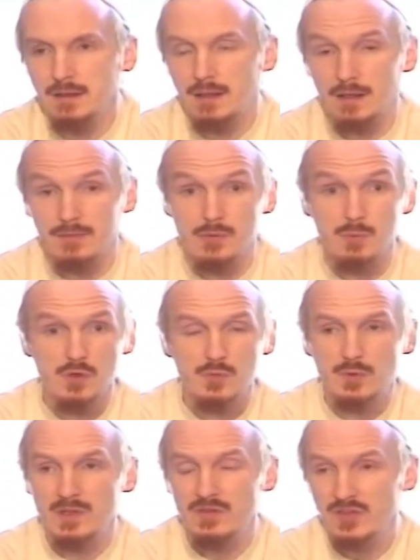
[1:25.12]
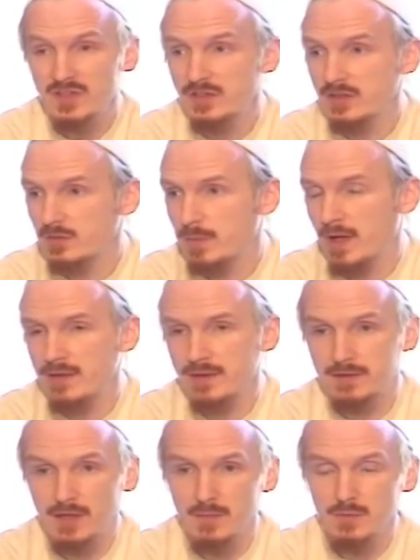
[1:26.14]
Uh, if you moved between cities, by
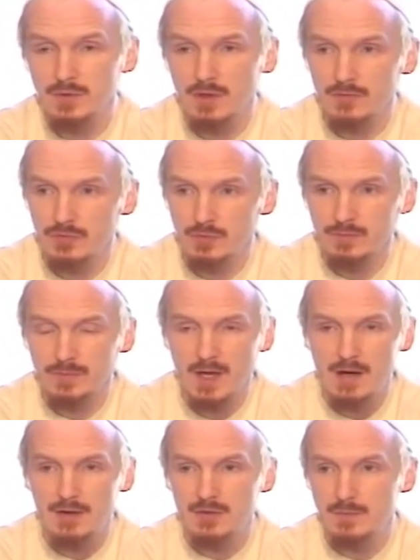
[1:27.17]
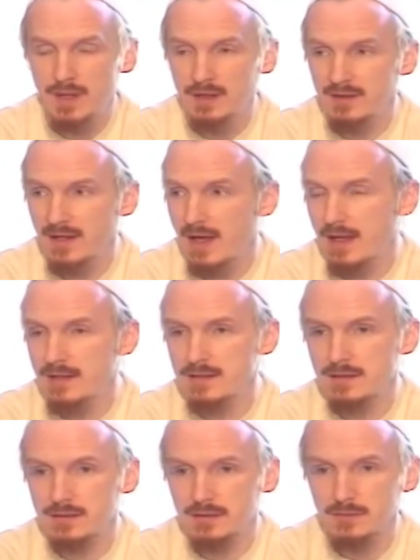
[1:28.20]
the time you got from Cairo to Baghdad,
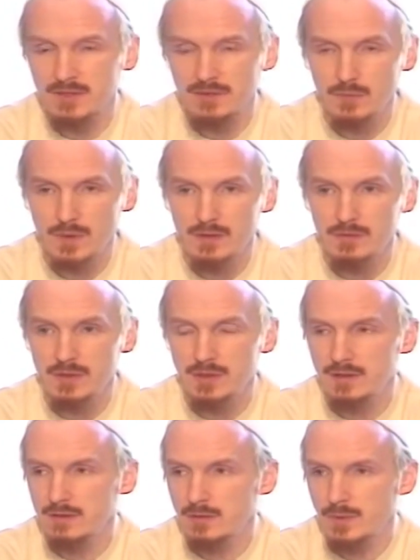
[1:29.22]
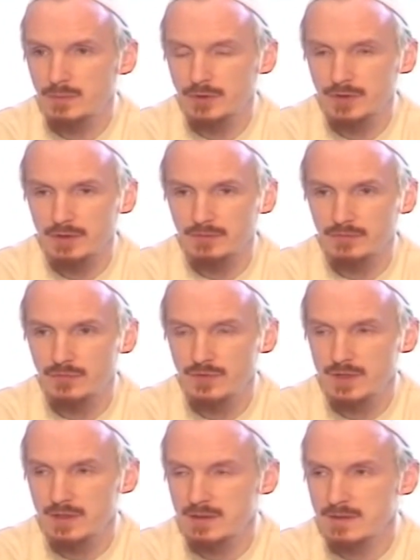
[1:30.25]
whichever way you did it, you would be pretty
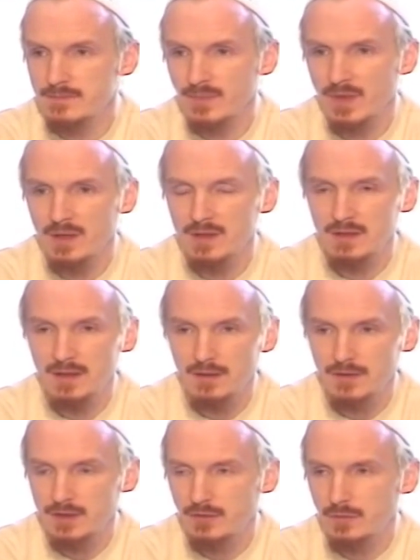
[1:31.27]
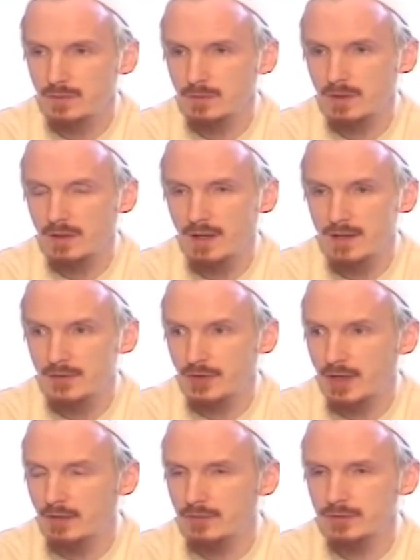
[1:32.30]
fit. Nowadays we all glide
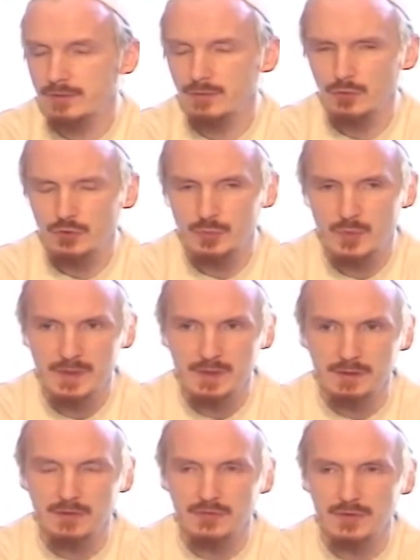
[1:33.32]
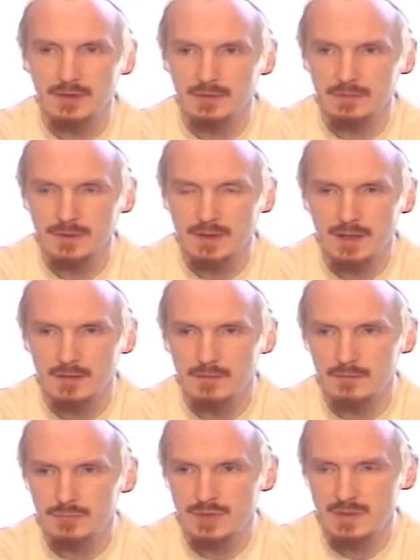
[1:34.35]
around in automobiles and we get
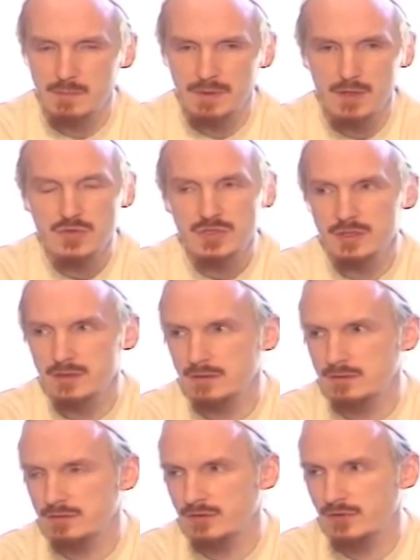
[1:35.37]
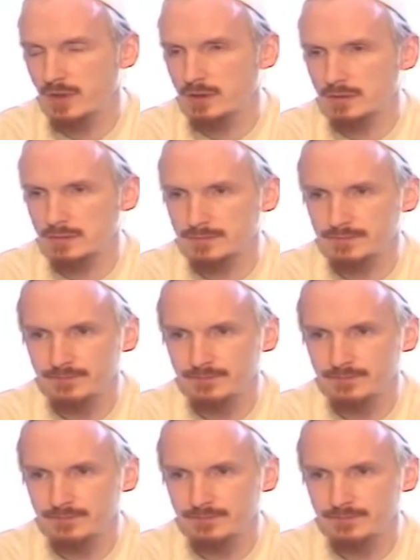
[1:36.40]
pretty bloated as a result.